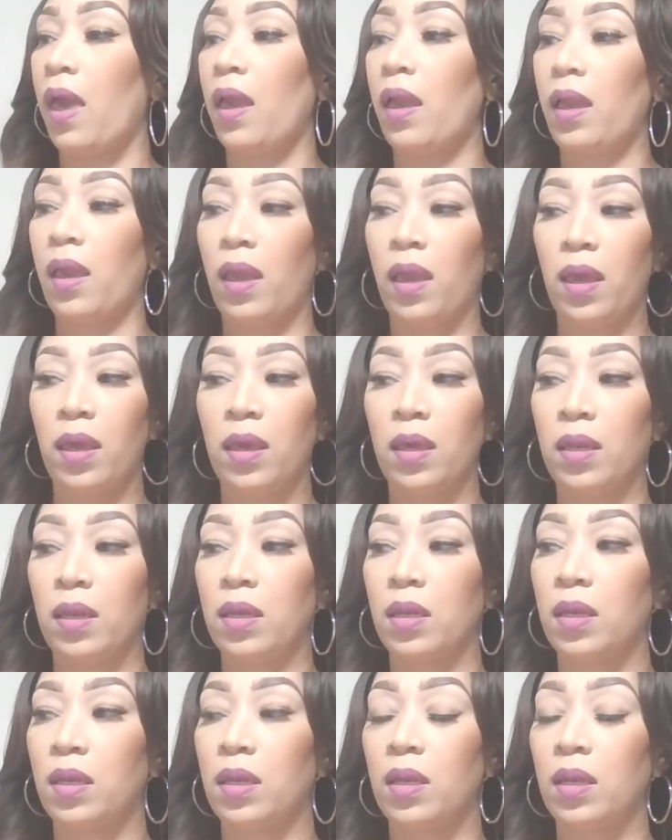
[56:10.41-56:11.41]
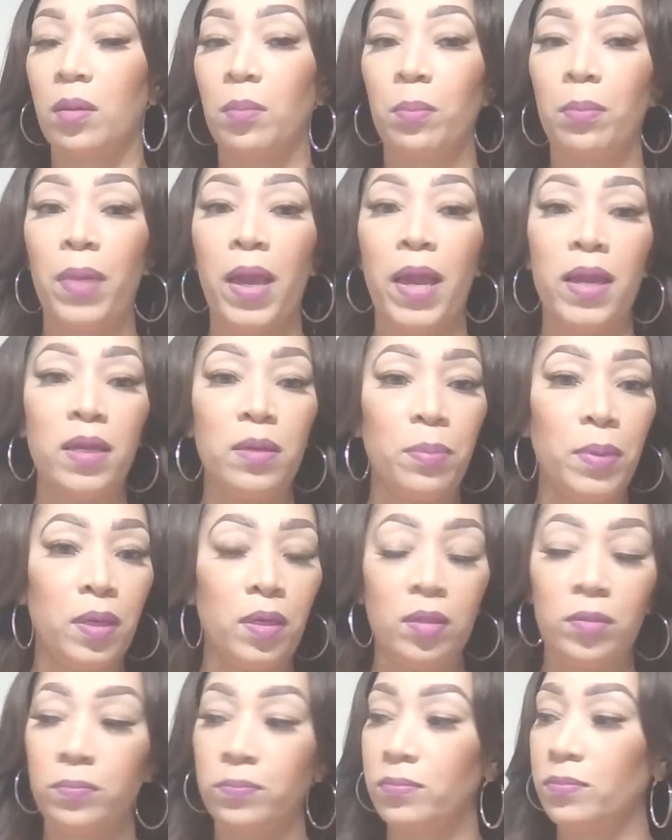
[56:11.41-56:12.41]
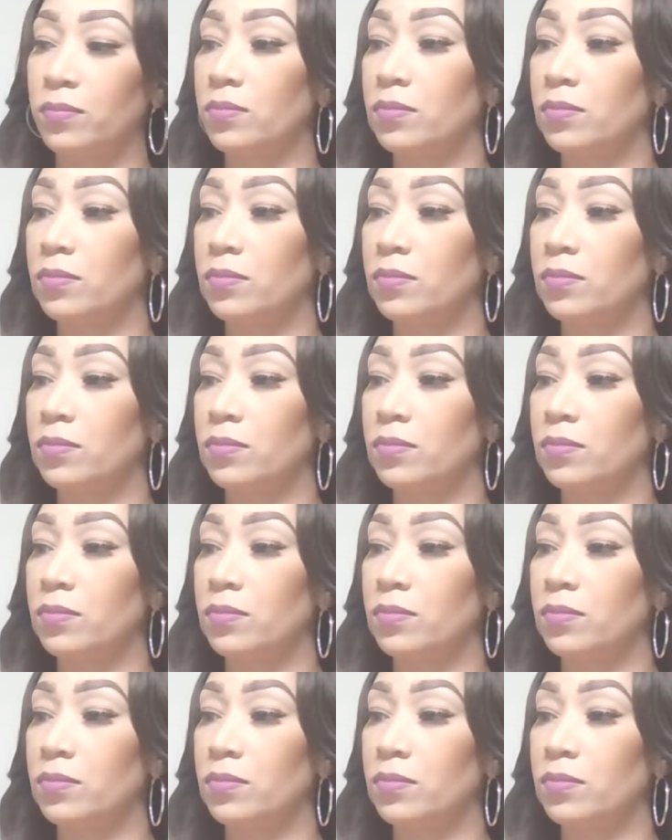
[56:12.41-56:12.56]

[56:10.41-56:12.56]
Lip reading: And baby,